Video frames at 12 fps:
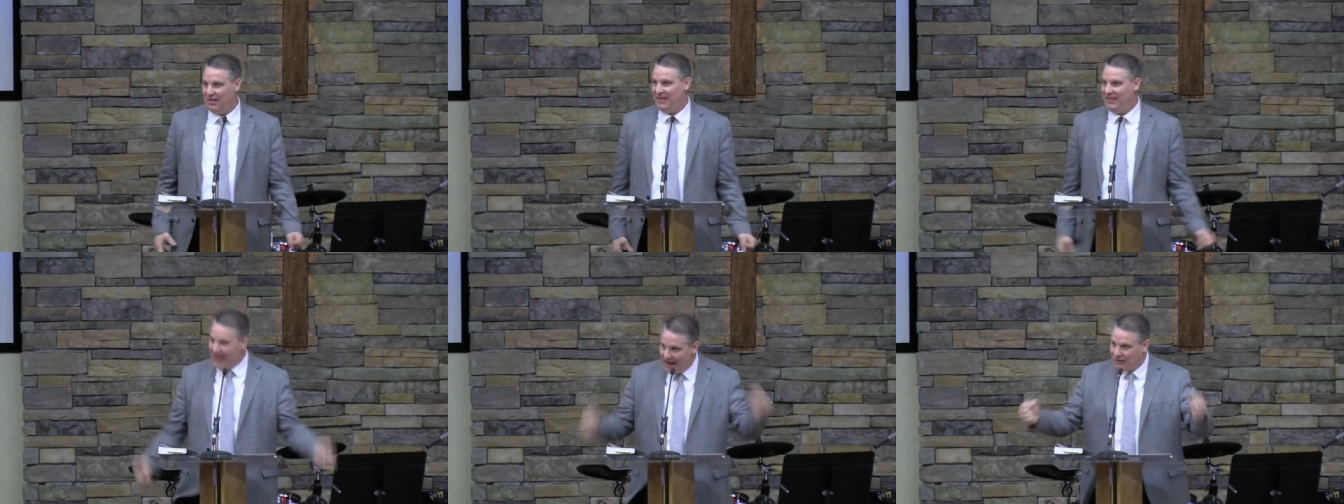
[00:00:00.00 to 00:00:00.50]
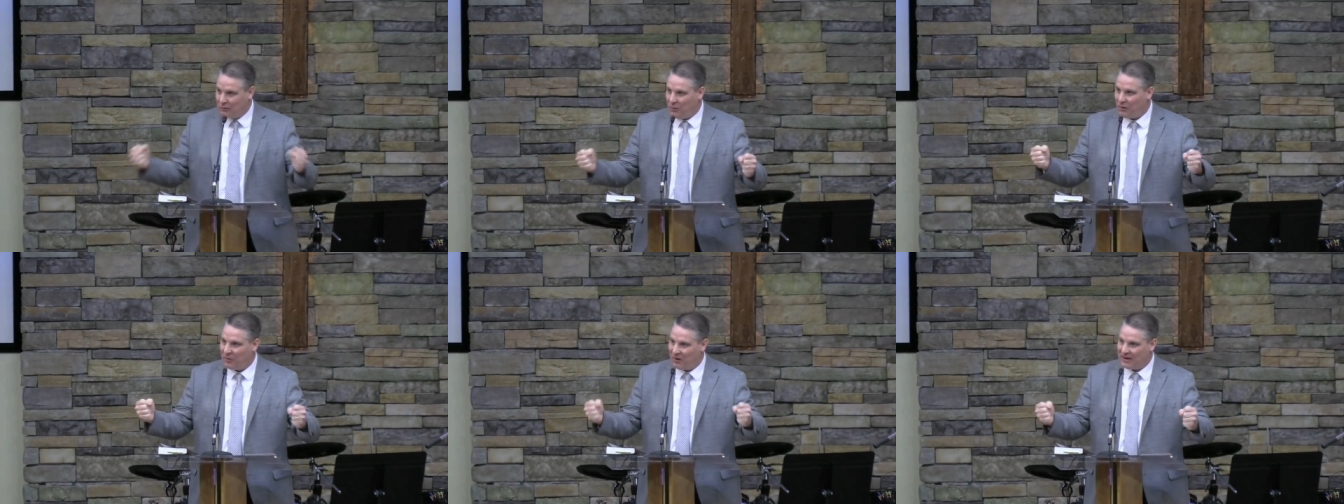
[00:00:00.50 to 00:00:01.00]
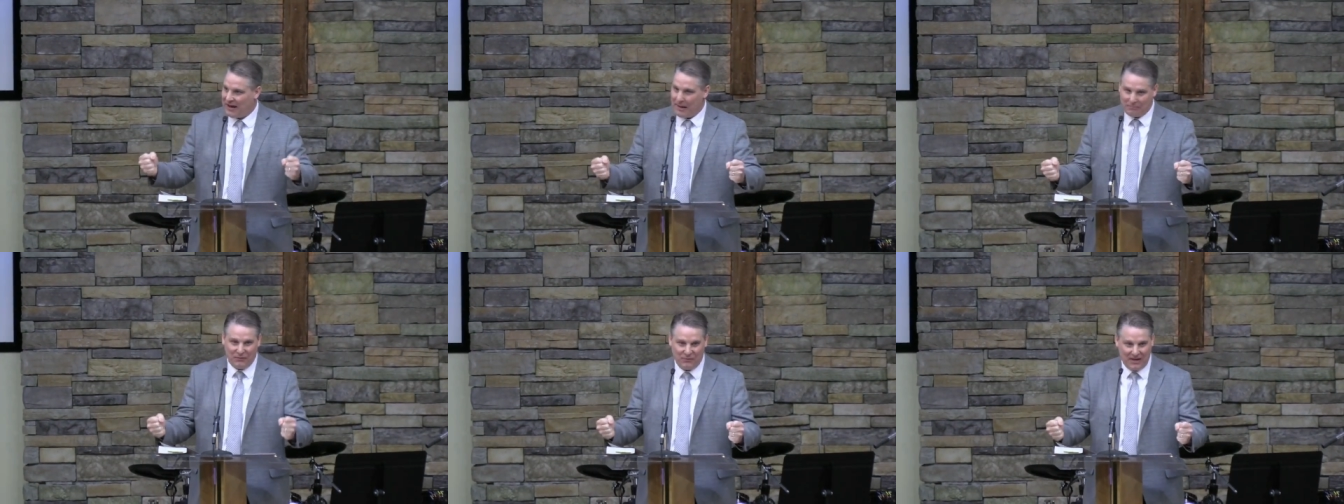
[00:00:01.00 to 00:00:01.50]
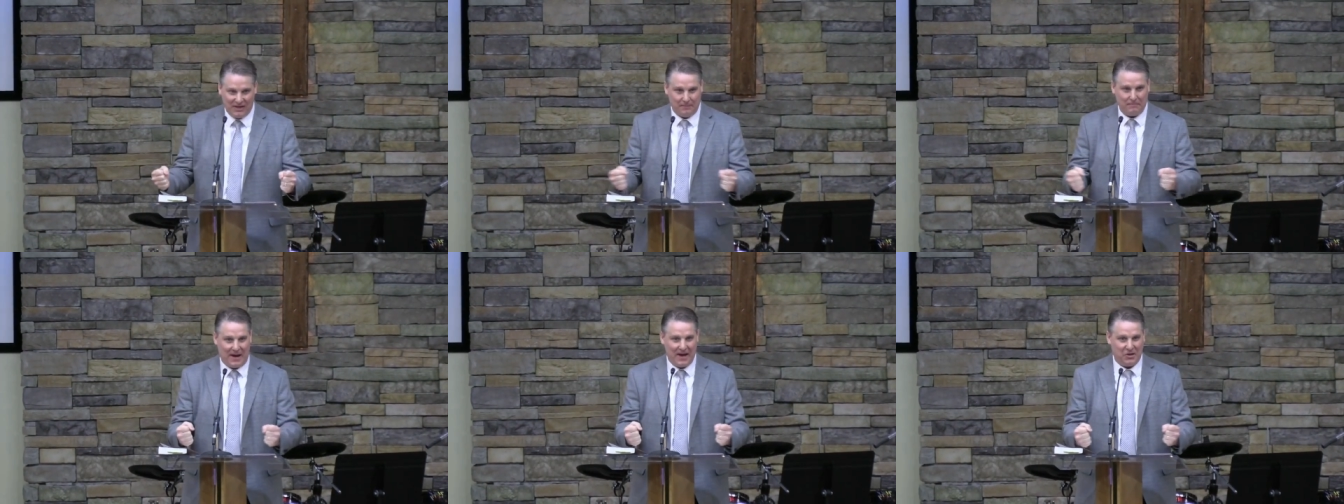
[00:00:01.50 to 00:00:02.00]
And that's where we're
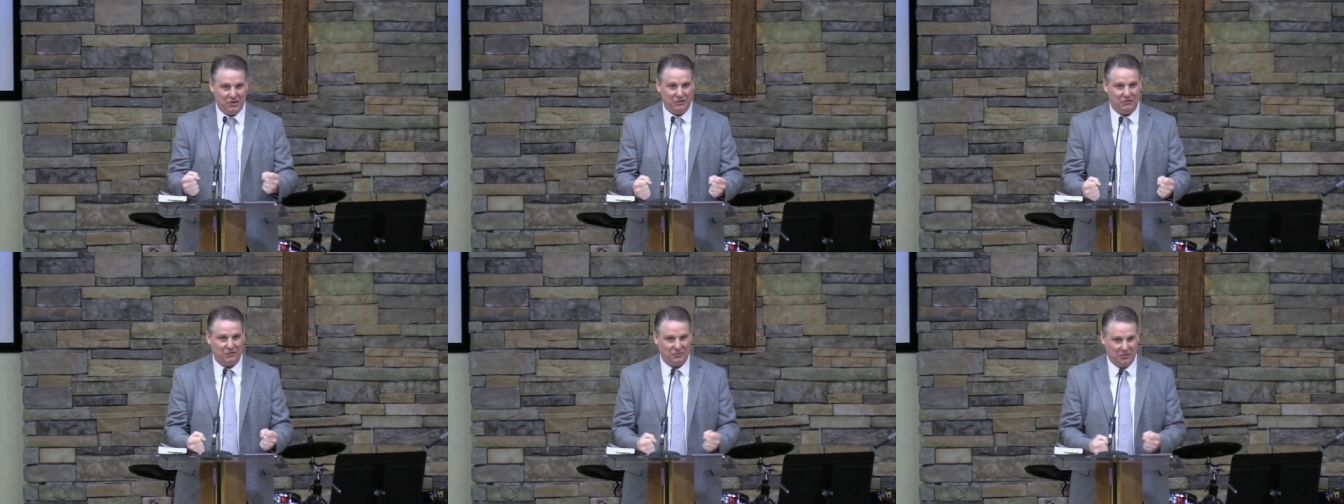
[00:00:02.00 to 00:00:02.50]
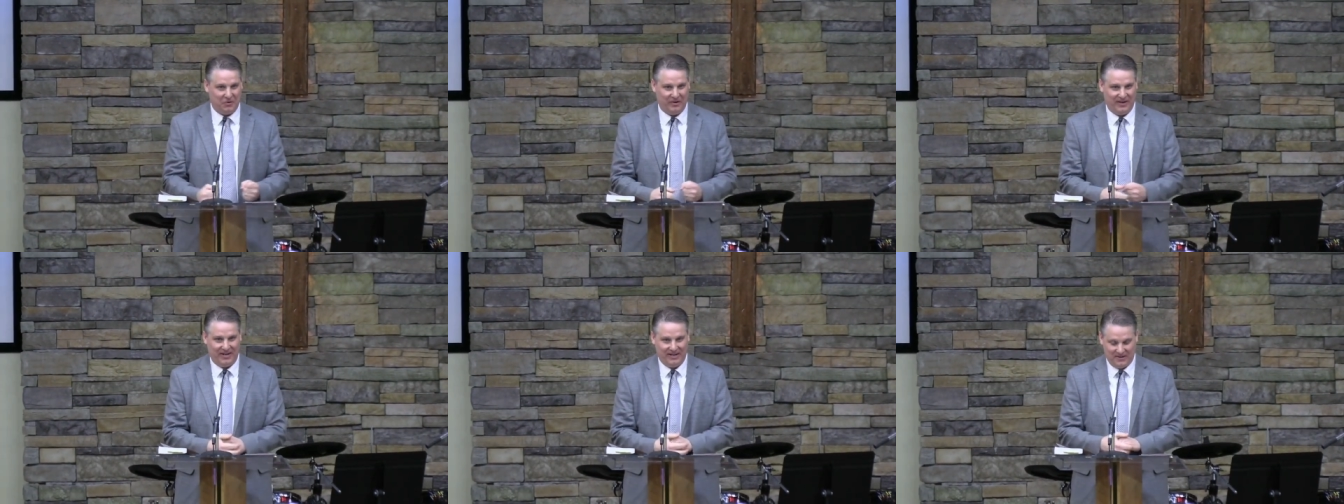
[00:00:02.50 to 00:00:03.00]
captivated by a good story.